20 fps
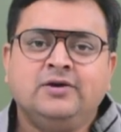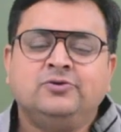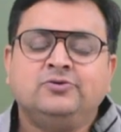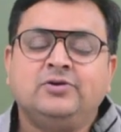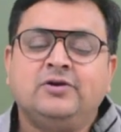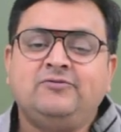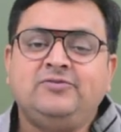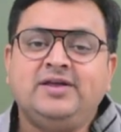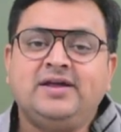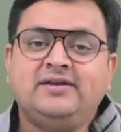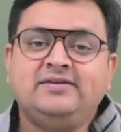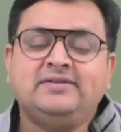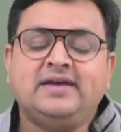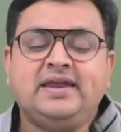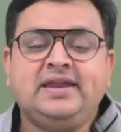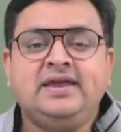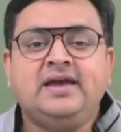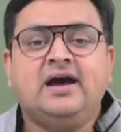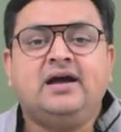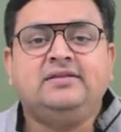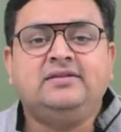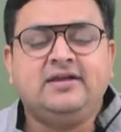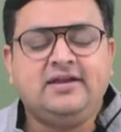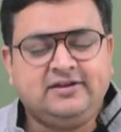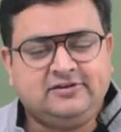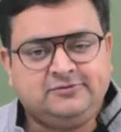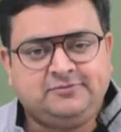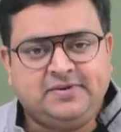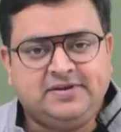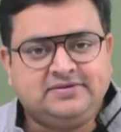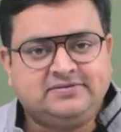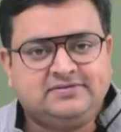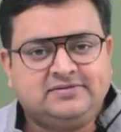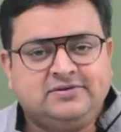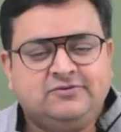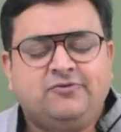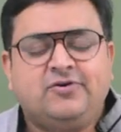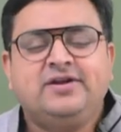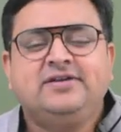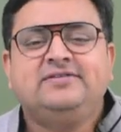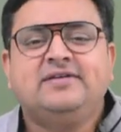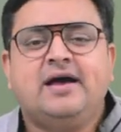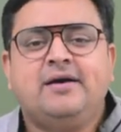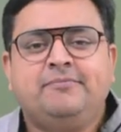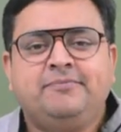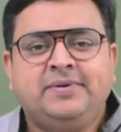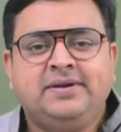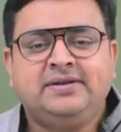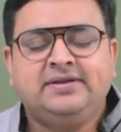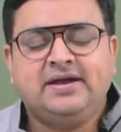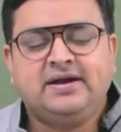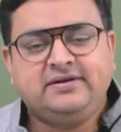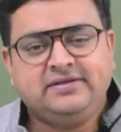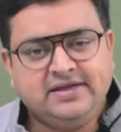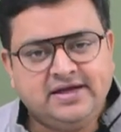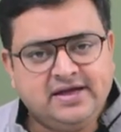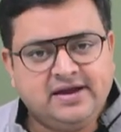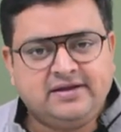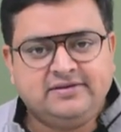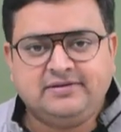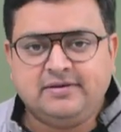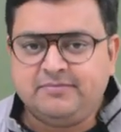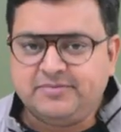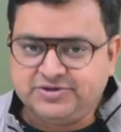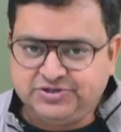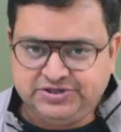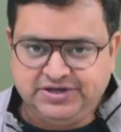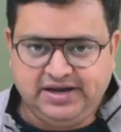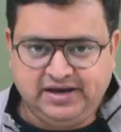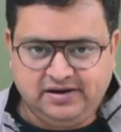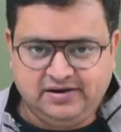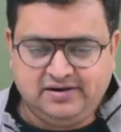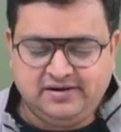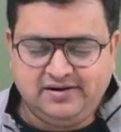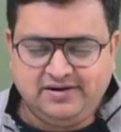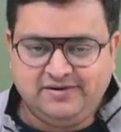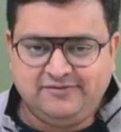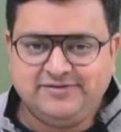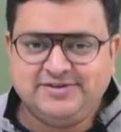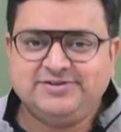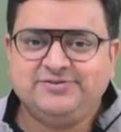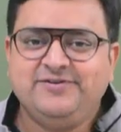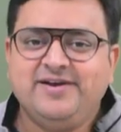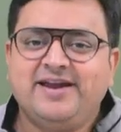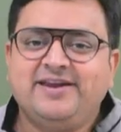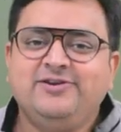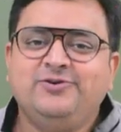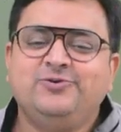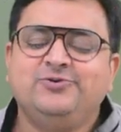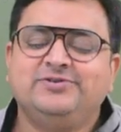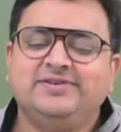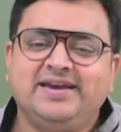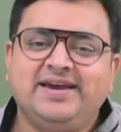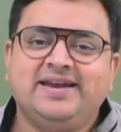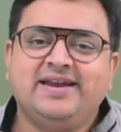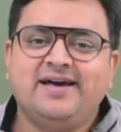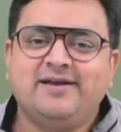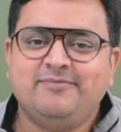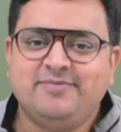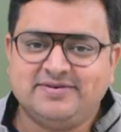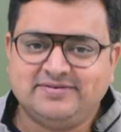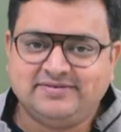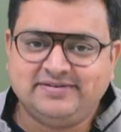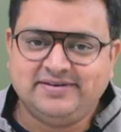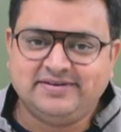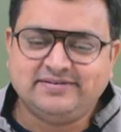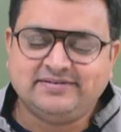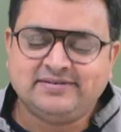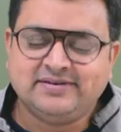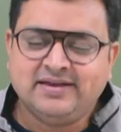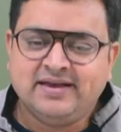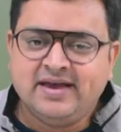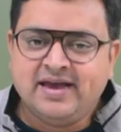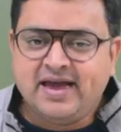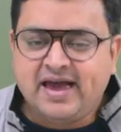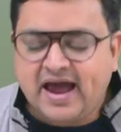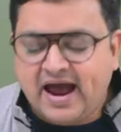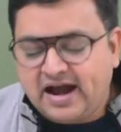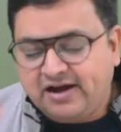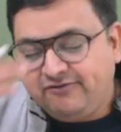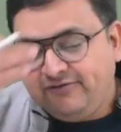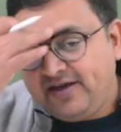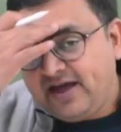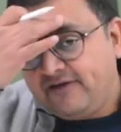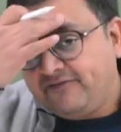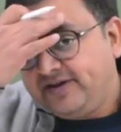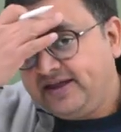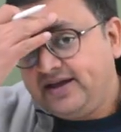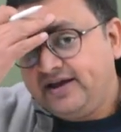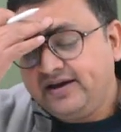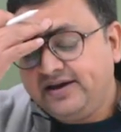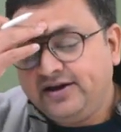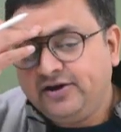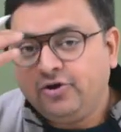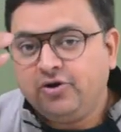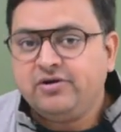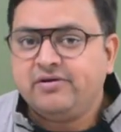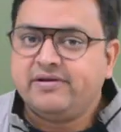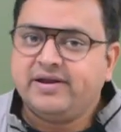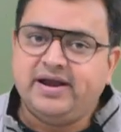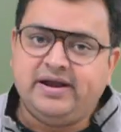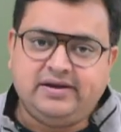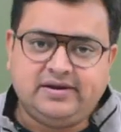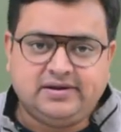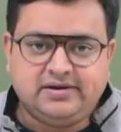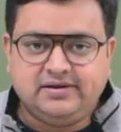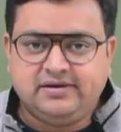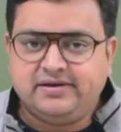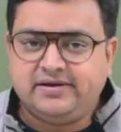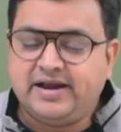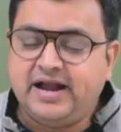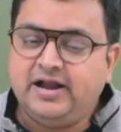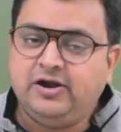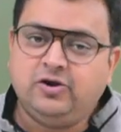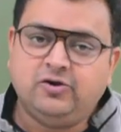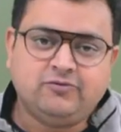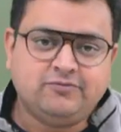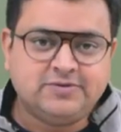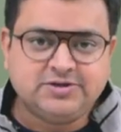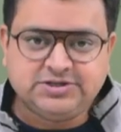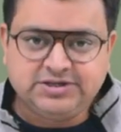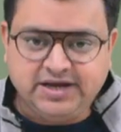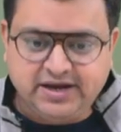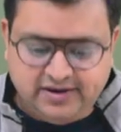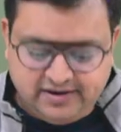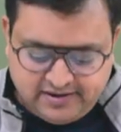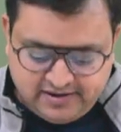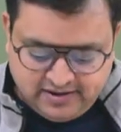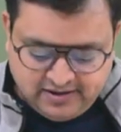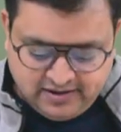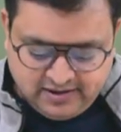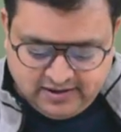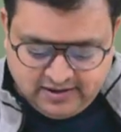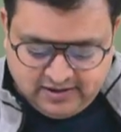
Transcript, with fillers: So if there is any other expense, for example, that there is a machine which we are using in our business and we have taken it on rent, rent of machine.